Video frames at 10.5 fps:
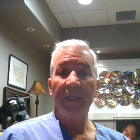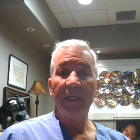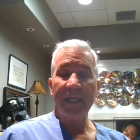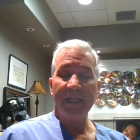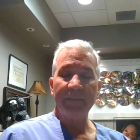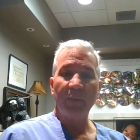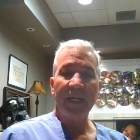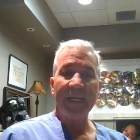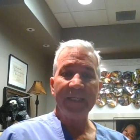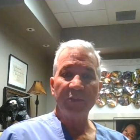in the
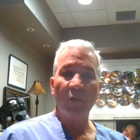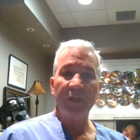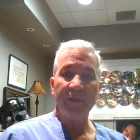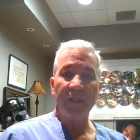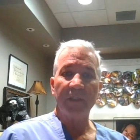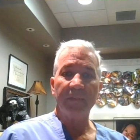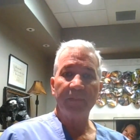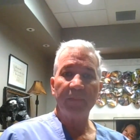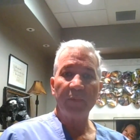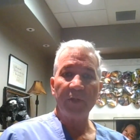brain as one of
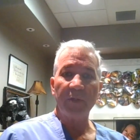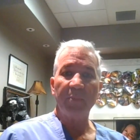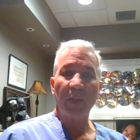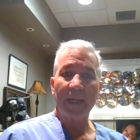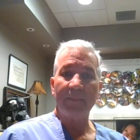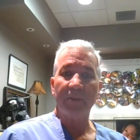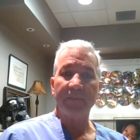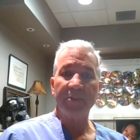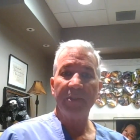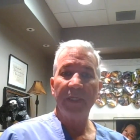their
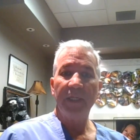problems.